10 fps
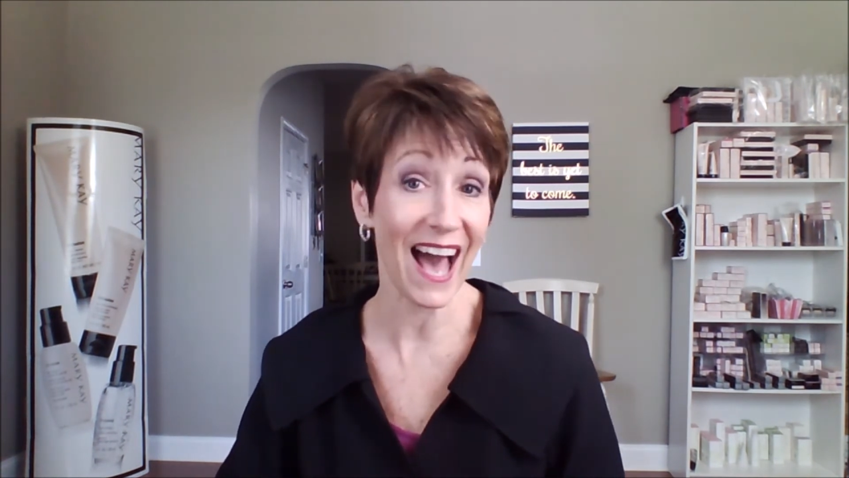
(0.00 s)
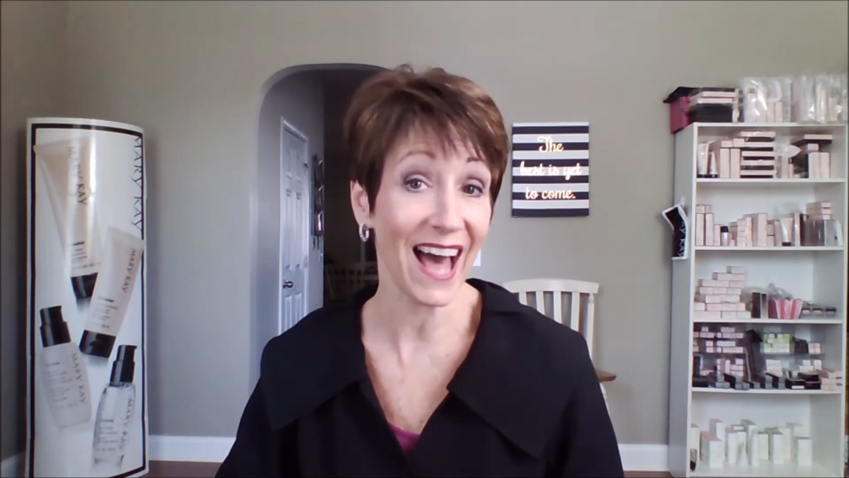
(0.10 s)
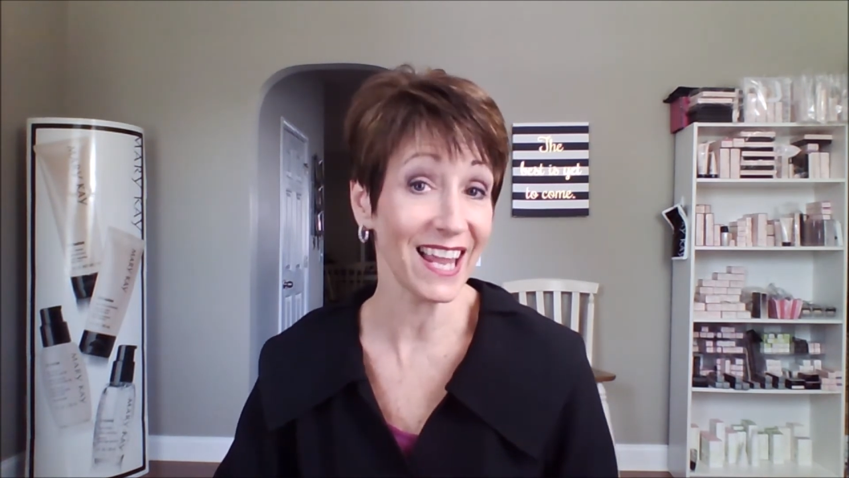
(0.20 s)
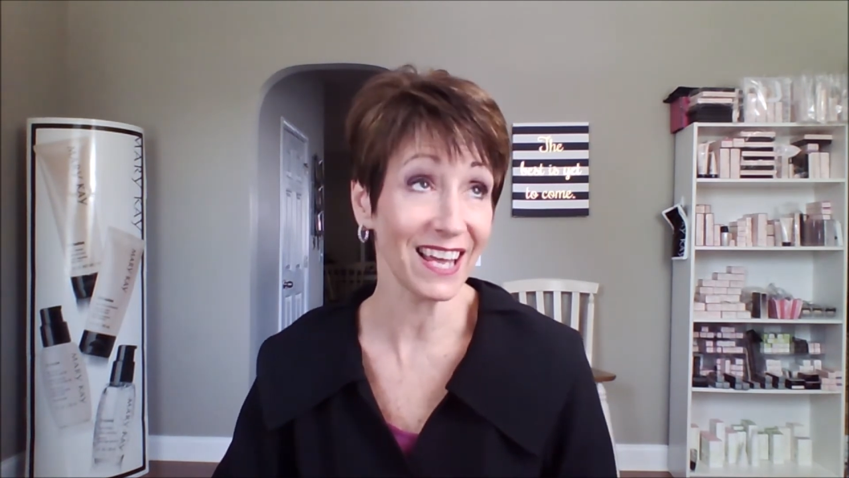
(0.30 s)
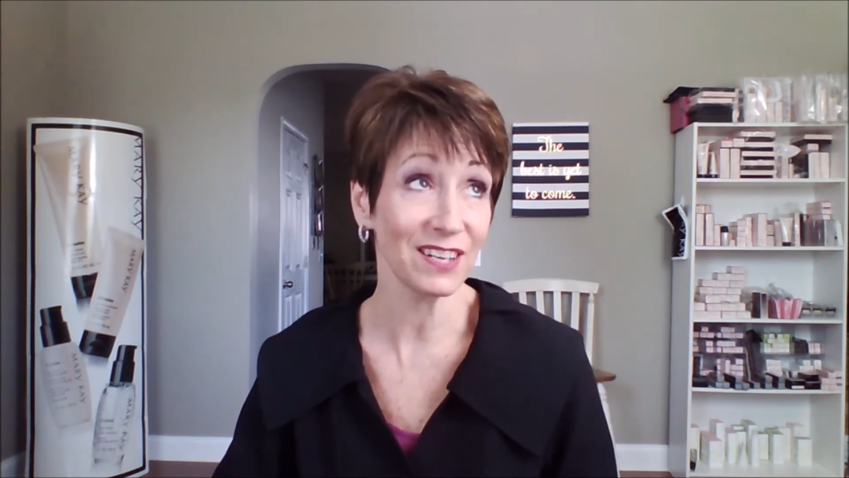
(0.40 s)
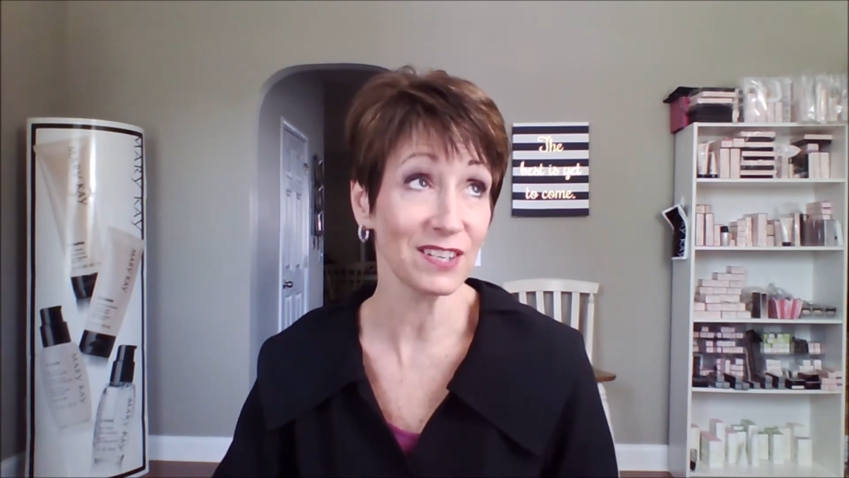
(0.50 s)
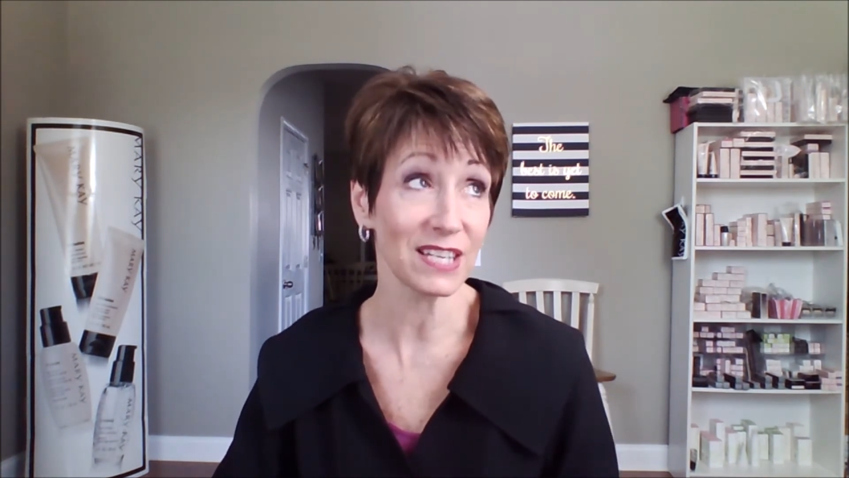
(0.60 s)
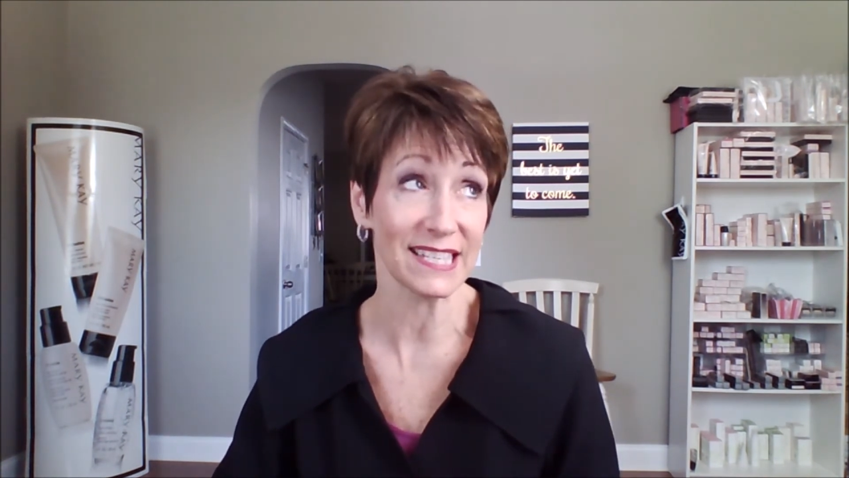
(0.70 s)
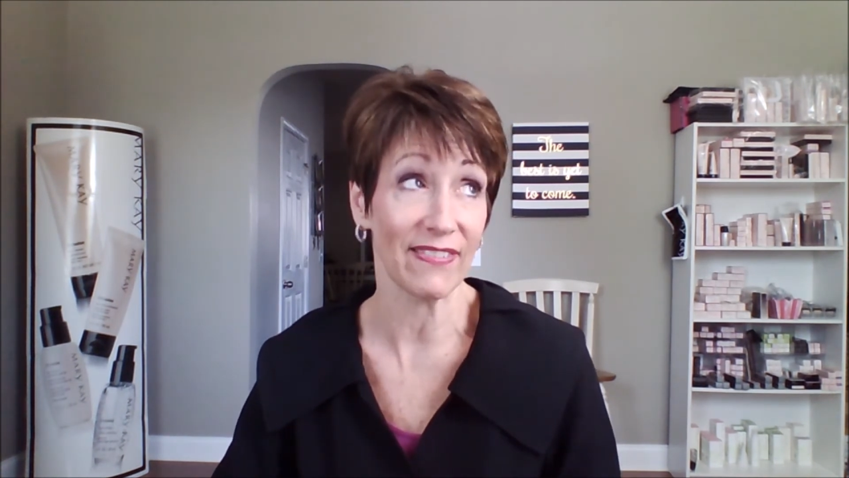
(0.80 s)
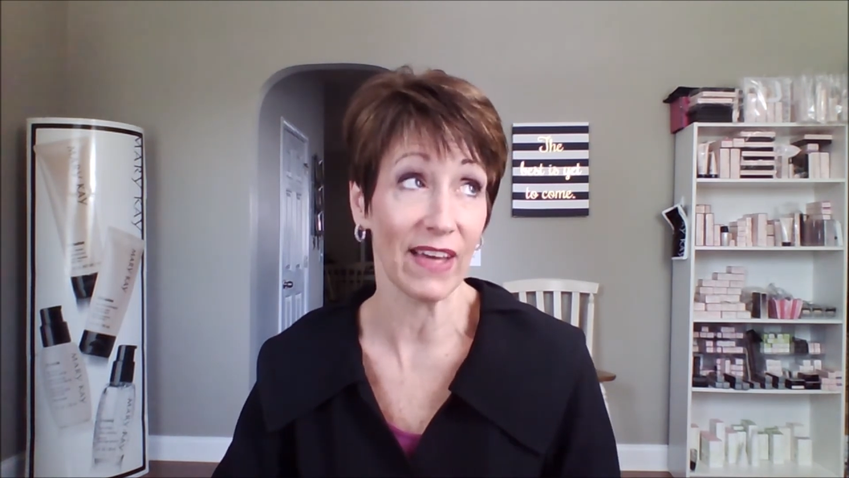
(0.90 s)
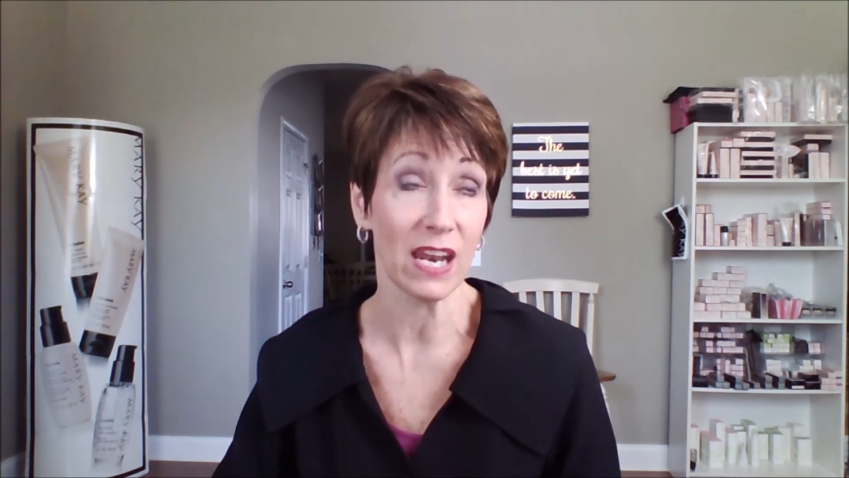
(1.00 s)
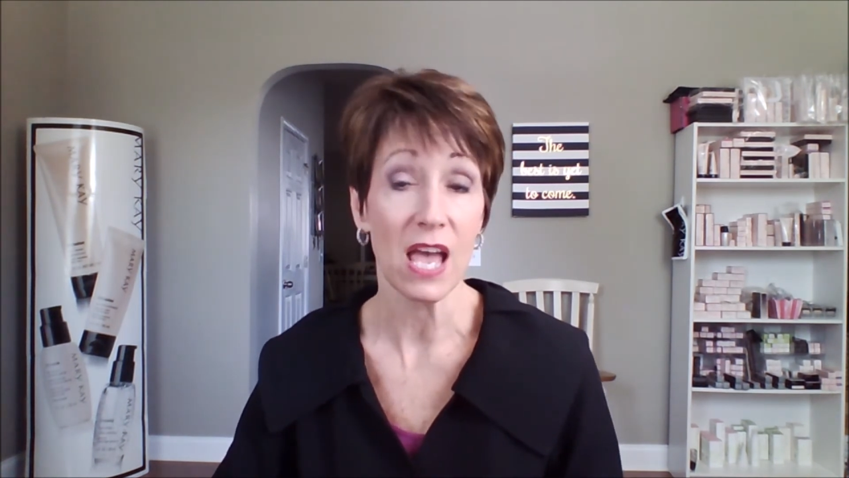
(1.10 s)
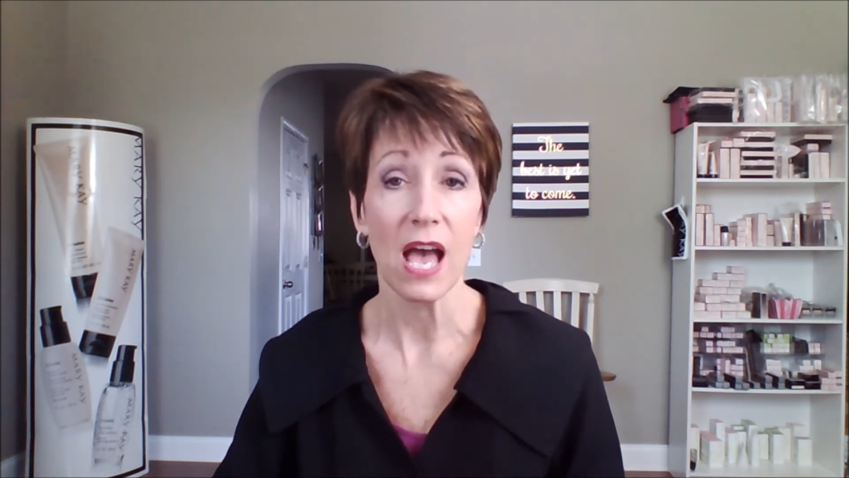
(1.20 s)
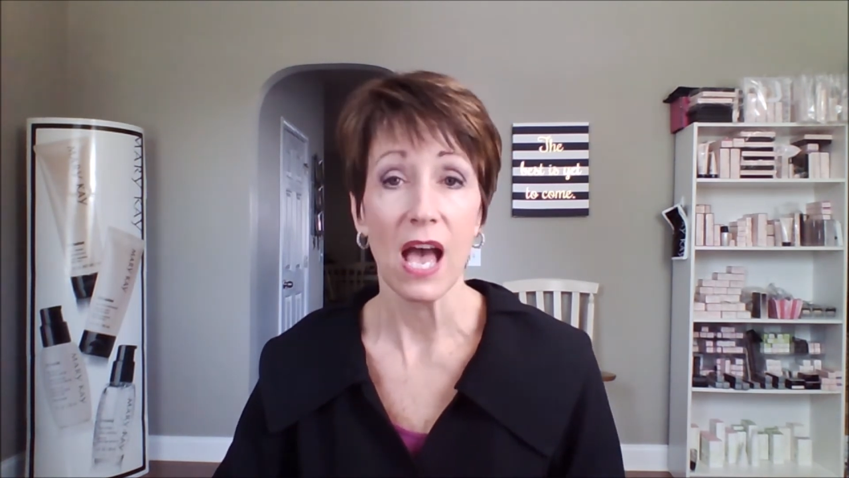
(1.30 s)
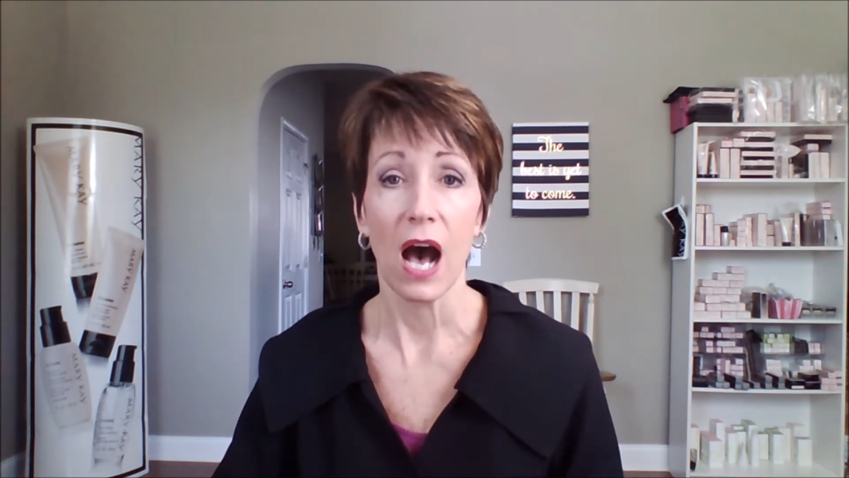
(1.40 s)
eyeliners, I said
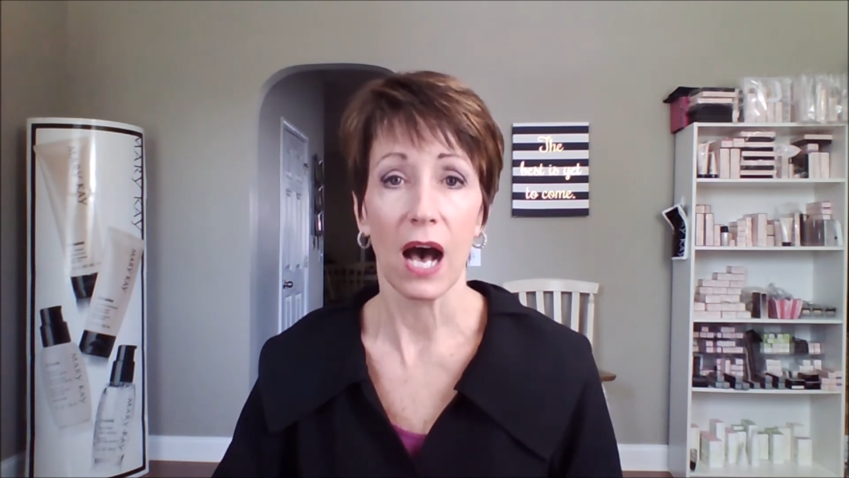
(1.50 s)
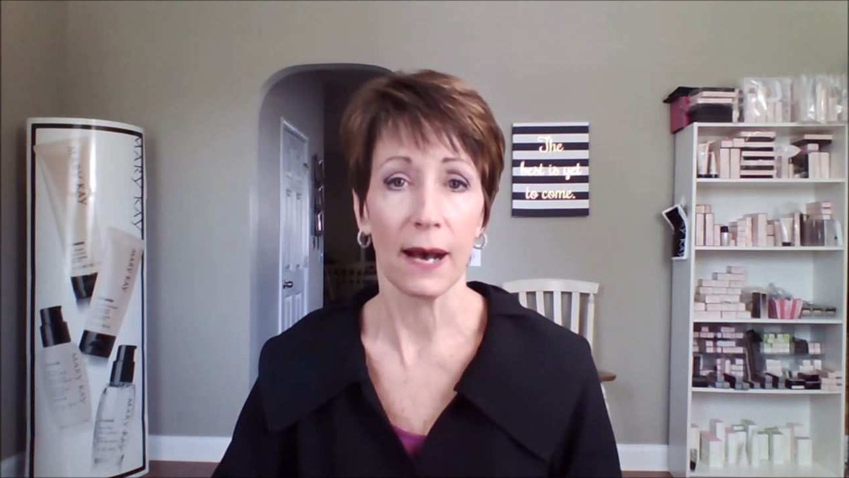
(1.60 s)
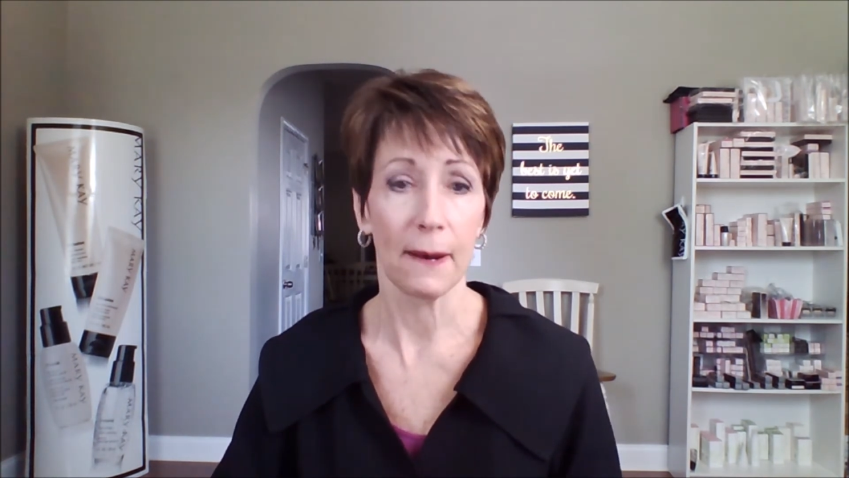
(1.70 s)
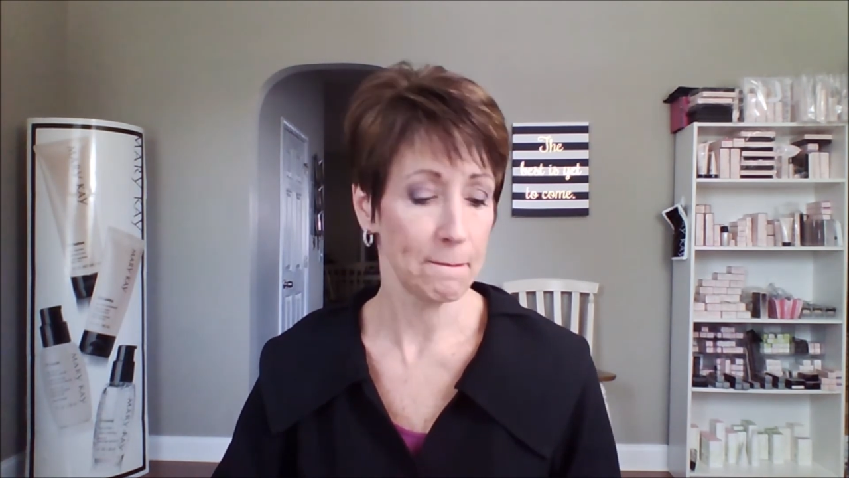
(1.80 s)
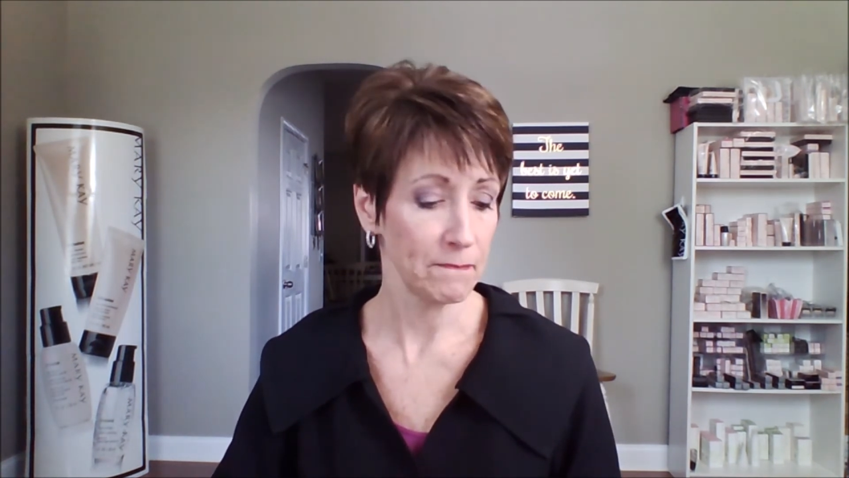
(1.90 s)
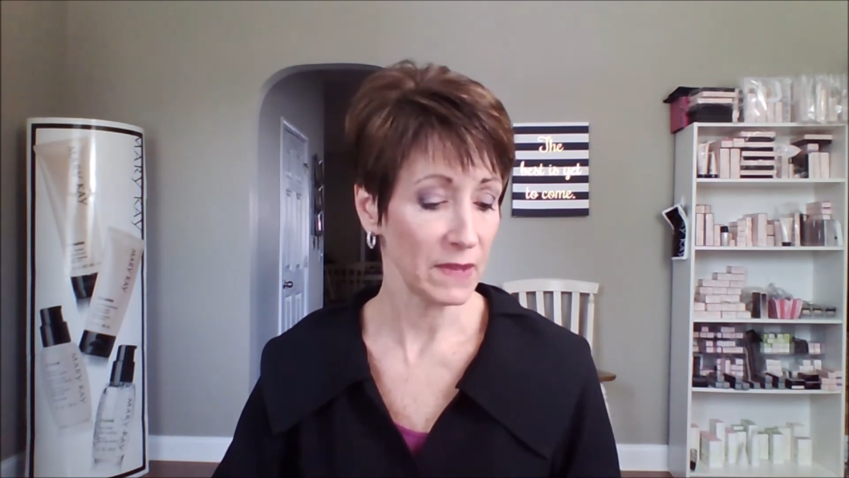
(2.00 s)
that.